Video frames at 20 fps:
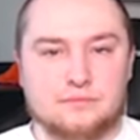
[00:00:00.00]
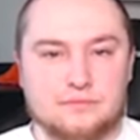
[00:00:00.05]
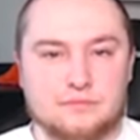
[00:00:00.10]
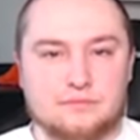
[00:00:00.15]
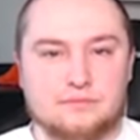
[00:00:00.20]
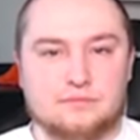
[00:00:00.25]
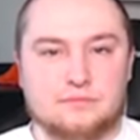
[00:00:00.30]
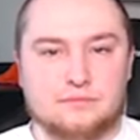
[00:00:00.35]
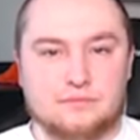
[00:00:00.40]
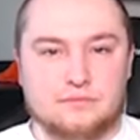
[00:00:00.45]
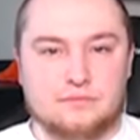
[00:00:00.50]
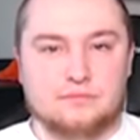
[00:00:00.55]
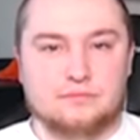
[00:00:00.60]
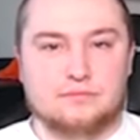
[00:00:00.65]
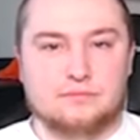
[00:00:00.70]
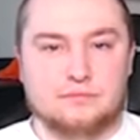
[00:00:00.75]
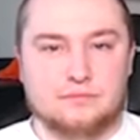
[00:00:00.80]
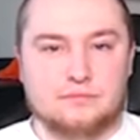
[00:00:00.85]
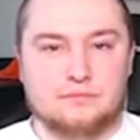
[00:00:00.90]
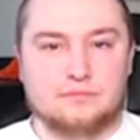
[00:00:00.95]

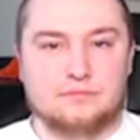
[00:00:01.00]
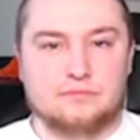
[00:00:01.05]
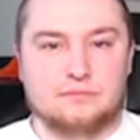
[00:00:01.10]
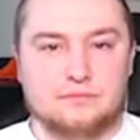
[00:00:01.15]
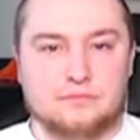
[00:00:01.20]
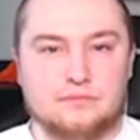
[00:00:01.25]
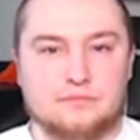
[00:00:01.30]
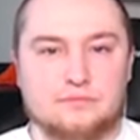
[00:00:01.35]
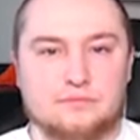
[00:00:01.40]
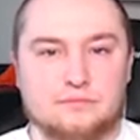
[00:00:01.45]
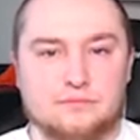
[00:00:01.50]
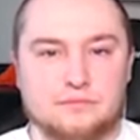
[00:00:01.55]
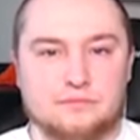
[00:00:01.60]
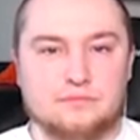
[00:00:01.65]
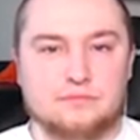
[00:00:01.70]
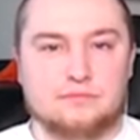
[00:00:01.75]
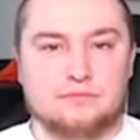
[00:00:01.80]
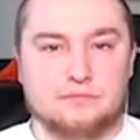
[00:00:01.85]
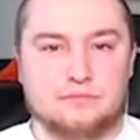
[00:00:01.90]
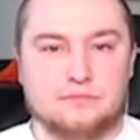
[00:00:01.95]

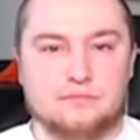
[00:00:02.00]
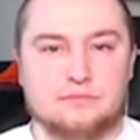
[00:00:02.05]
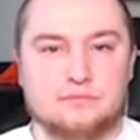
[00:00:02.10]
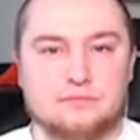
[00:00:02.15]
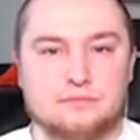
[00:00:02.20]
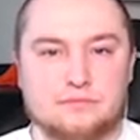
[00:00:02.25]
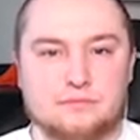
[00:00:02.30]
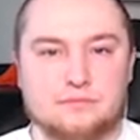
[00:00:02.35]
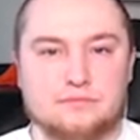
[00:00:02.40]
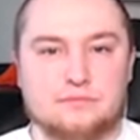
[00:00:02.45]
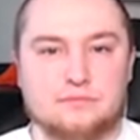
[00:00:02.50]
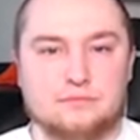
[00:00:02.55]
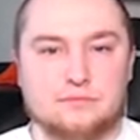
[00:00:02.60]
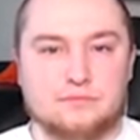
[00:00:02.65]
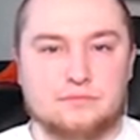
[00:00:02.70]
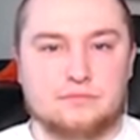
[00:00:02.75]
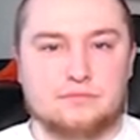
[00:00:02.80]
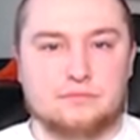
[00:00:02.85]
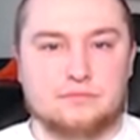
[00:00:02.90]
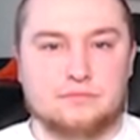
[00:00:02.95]

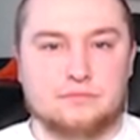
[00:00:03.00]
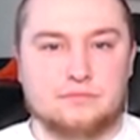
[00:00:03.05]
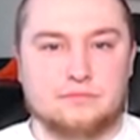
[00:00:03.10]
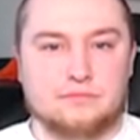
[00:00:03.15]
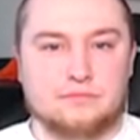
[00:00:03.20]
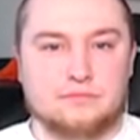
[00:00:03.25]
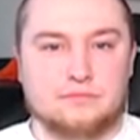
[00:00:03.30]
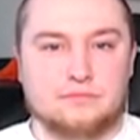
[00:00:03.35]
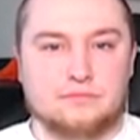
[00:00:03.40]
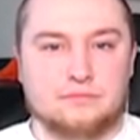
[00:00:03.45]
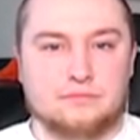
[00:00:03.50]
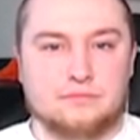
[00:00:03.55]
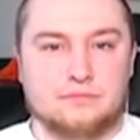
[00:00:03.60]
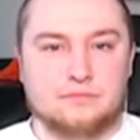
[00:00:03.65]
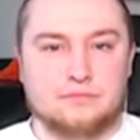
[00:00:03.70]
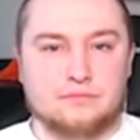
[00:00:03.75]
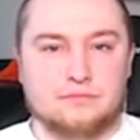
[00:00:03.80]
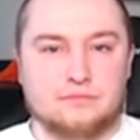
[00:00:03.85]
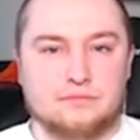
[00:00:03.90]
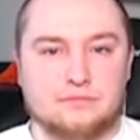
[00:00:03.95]

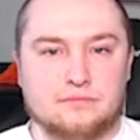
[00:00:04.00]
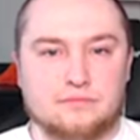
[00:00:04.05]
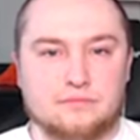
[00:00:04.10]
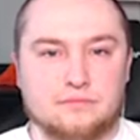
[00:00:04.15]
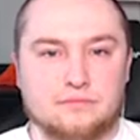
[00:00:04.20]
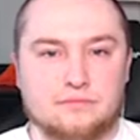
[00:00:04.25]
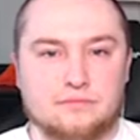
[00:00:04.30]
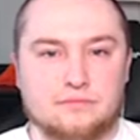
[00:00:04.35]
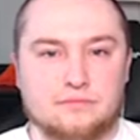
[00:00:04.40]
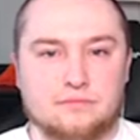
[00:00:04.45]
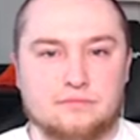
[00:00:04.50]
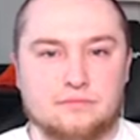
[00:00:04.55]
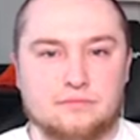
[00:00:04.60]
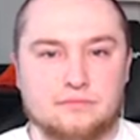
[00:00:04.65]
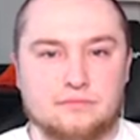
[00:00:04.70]
(not speaking)